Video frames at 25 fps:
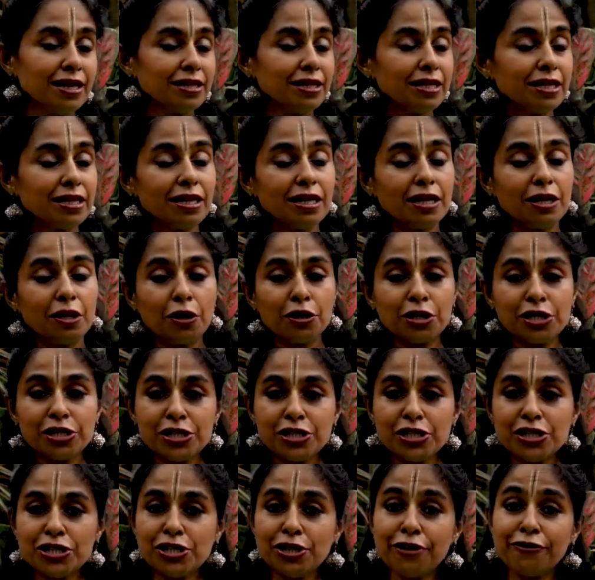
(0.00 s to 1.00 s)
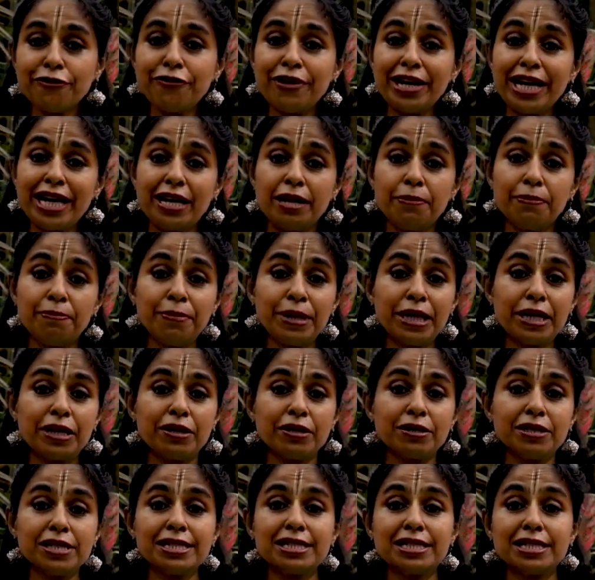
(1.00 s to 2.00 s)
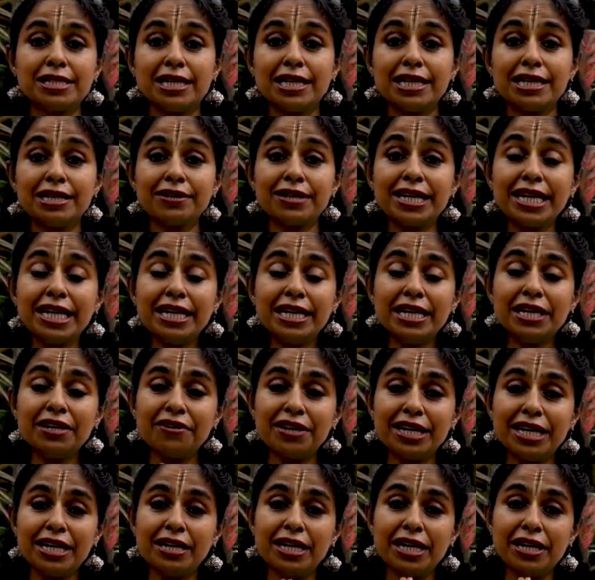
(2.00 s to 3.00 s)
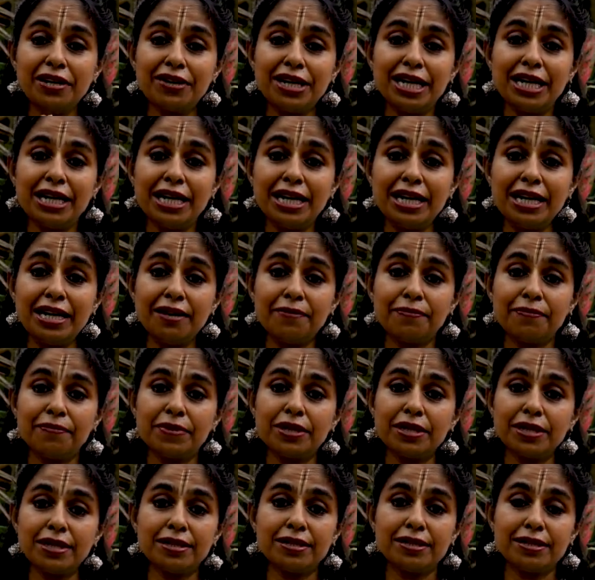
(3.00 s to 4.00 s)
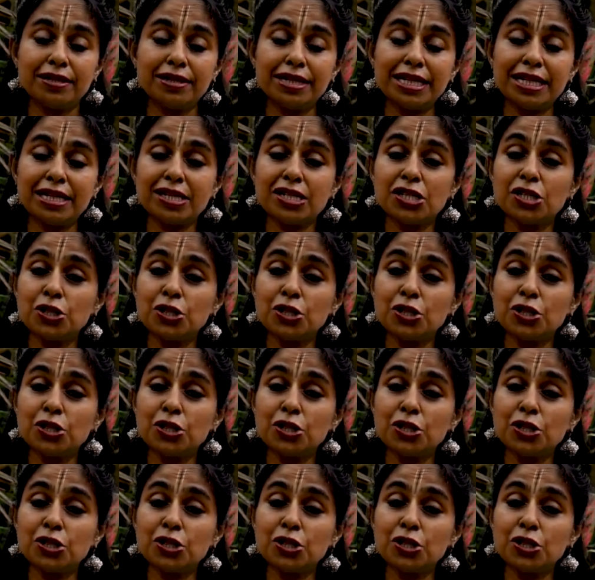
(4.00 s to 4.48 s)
There are lots of help, because really there is